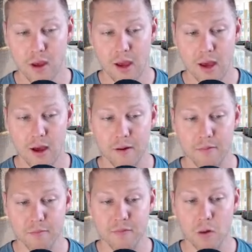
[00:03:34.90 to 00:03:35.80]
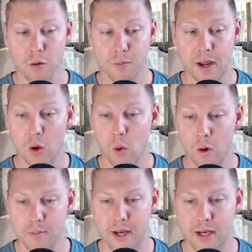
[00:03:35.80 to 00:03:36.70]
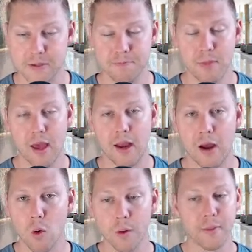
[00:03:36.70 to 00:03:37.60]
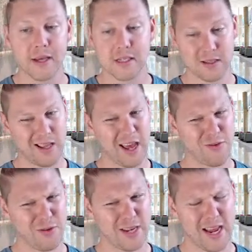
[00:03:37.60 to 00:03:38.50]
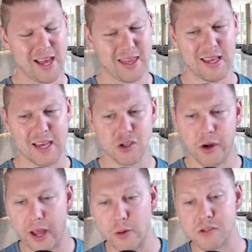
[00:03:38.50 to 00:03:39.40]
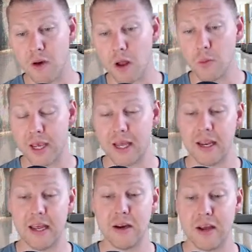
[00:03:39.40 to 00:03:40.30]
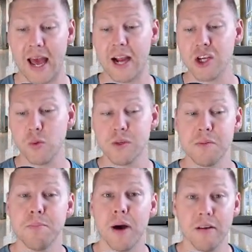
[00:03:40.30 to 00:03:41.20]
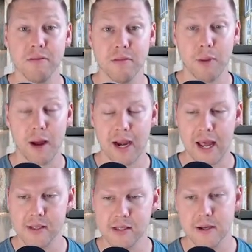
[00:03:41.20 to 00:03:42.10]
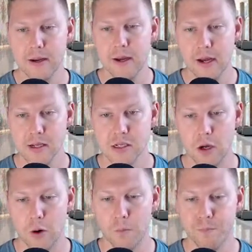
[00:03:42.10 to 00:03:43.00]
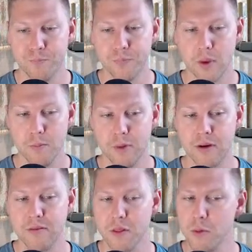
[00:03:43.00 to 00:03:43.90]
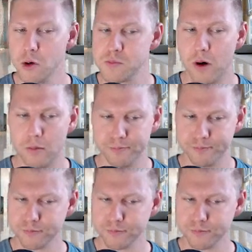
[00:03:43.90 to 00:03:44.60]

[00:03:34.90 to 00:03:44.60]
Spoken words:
followed by Coinbase. And now Coinbase, the other day, I think yesterday I was following it, it actually was above Binance. So, but for the most part,